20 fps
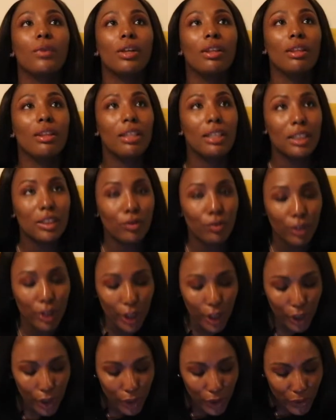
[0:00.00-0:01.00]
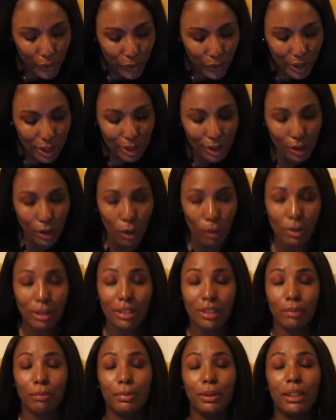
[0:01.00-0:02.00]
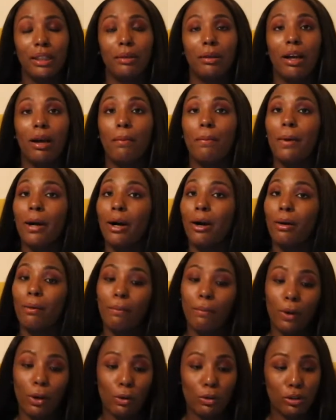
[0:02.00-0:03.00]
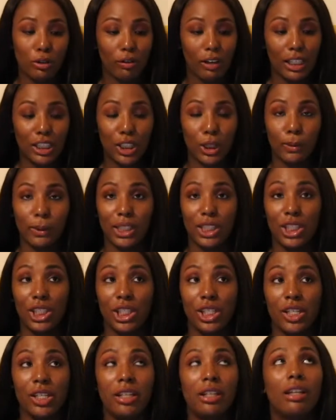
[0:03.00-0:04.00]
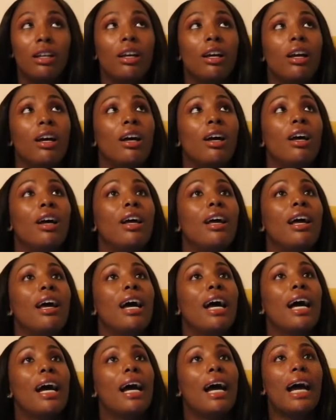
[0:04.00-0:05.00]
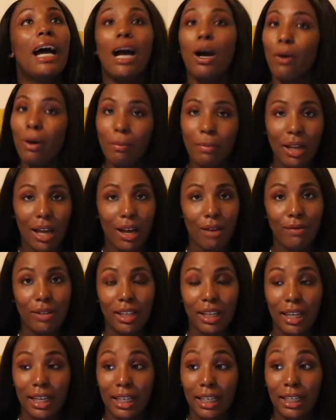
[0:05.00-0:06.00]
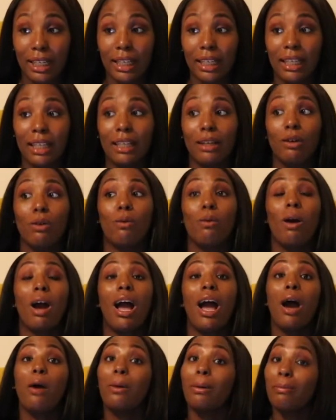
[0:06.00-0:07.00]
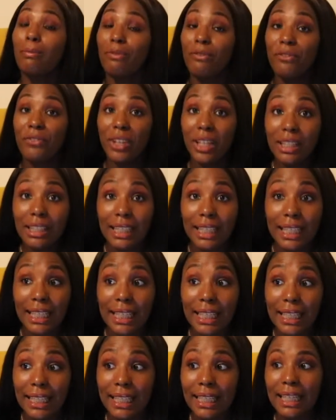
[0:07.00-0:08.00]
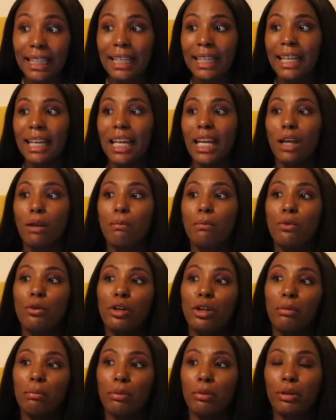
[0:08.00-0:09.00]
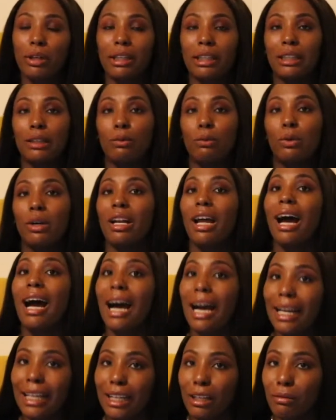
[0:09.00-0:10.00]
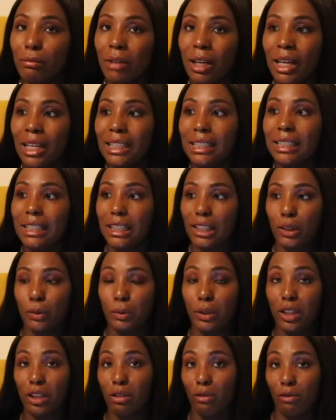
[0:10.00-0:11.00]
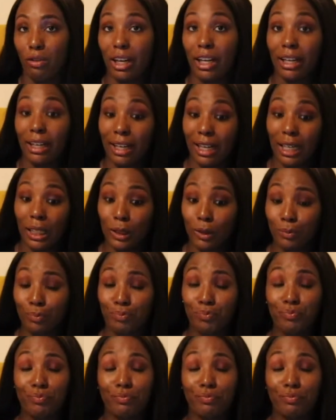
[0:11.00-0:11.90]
this video is going to be about post-graduation, how I'm navigating, how I'm feeling, and more importantly, what I am dealing with right now.